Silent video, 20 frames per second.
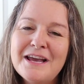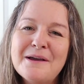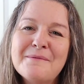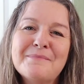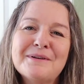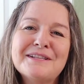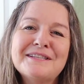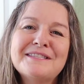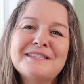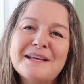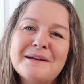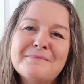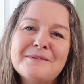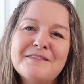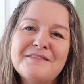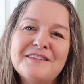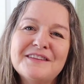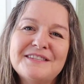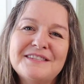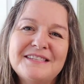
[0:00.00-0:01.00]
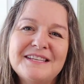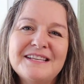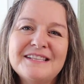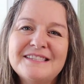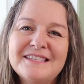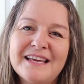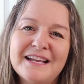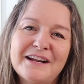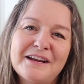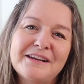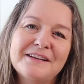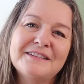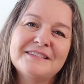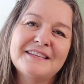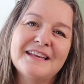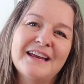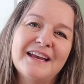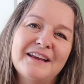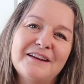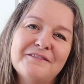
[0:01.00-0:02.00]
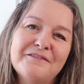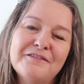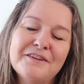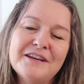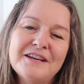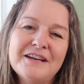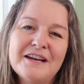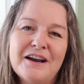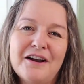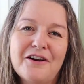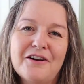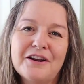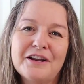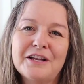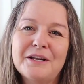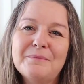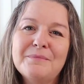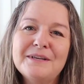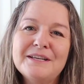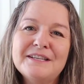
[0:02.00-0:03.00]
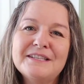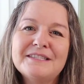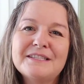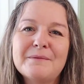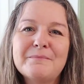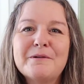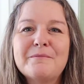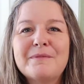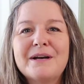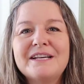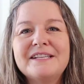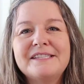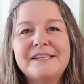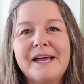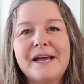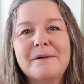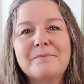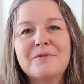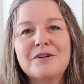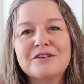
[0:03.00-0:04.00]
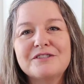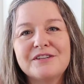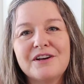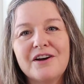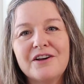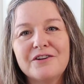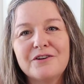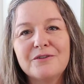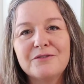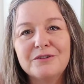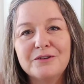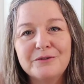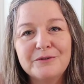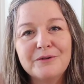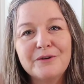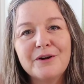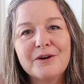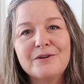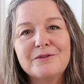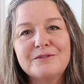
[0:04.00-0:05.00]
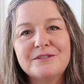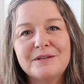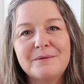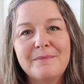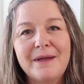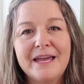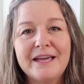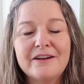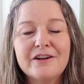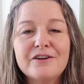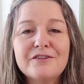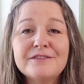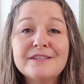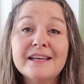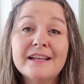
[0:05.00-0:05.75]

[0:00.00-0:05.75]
But some of the seeds that I save are going to be some of my San Marzano Lungo tomatoes,